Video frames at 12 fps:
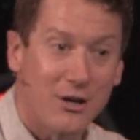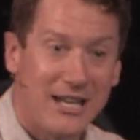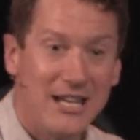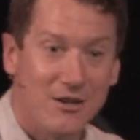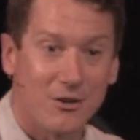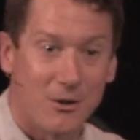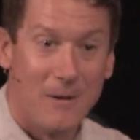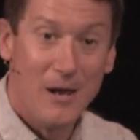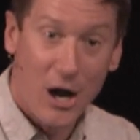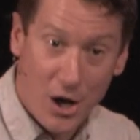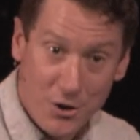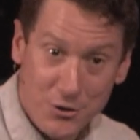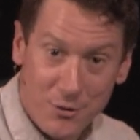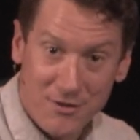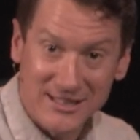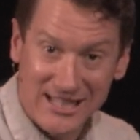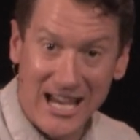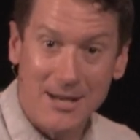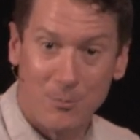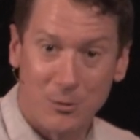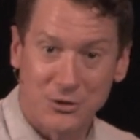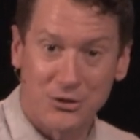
here, under the table,